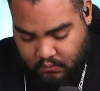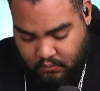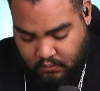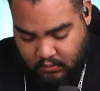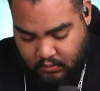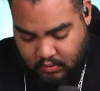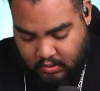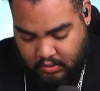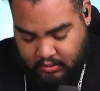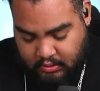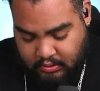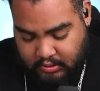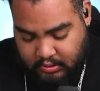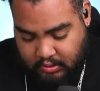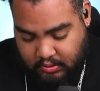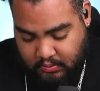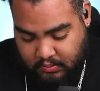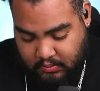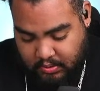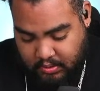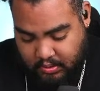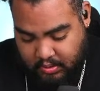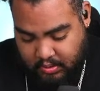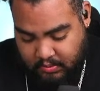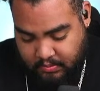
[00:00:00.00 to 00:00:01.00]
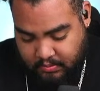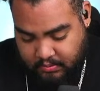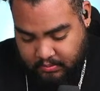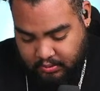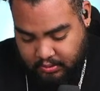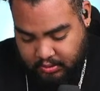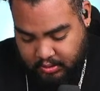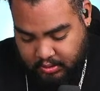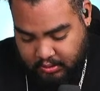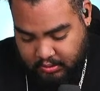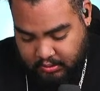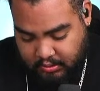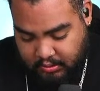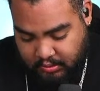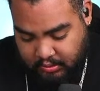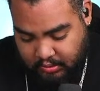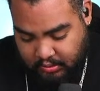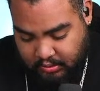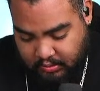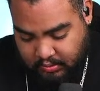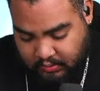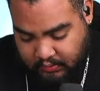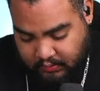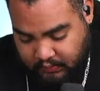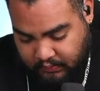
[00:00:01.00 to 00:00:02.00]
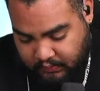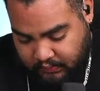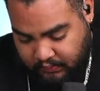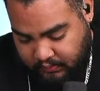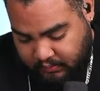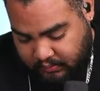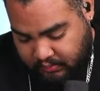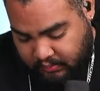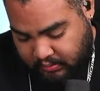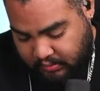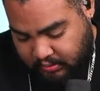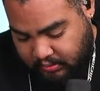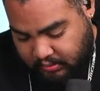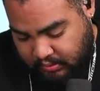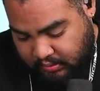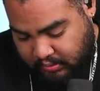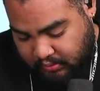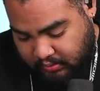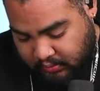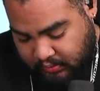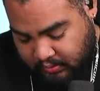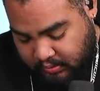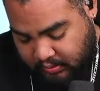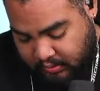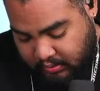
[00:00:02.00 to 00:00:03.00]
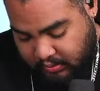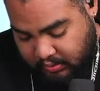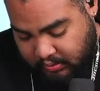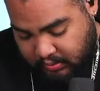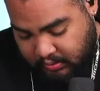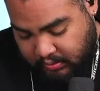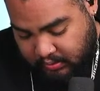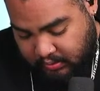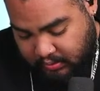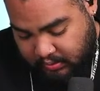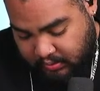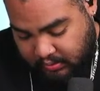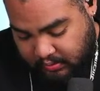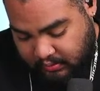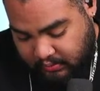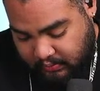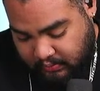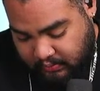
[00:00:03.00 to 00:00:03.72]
Let's see what Chauncey is interested in here.